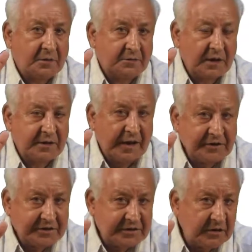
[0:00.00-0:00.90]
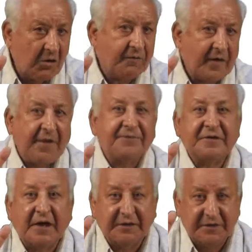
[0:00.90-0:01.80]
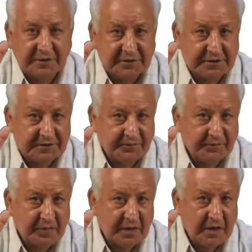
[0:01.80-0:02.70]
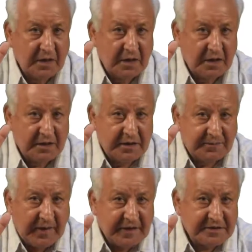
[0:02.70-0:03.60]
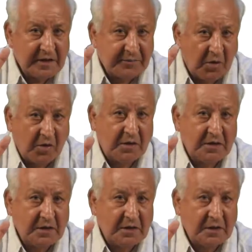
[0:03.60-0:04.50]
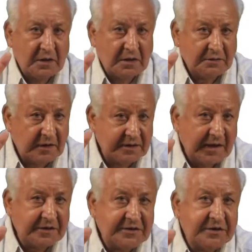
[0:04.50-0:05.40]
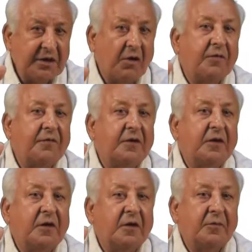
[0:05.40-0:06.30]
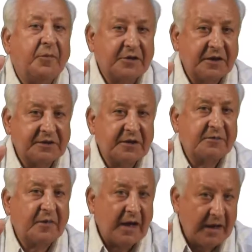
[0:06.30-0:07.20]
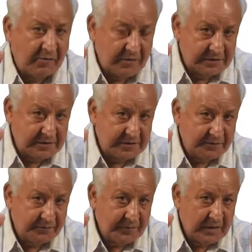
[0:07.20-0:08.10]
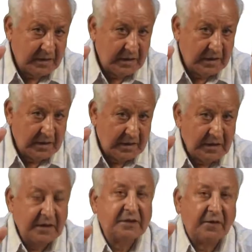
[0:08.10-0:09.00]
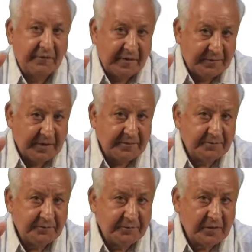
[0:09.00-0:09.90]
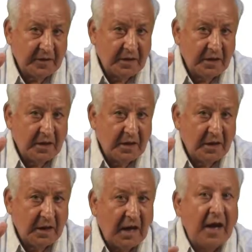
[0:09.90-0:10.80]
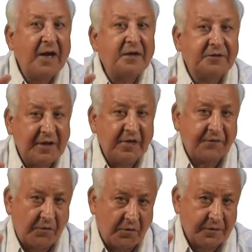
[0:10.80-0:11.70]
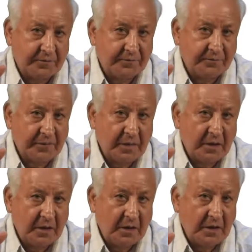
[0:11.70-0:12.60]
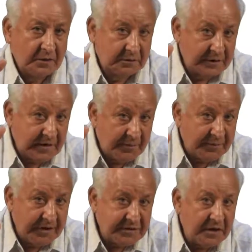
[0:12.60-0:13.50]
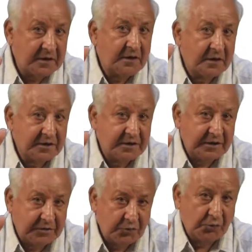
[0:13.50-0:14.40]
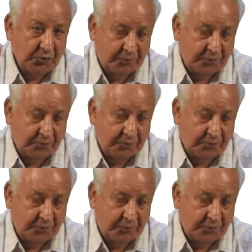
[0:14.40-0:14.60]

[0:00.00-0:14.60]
The density of F centers depends upon the density of potassium ions in the vapor and therefore the temperature T2.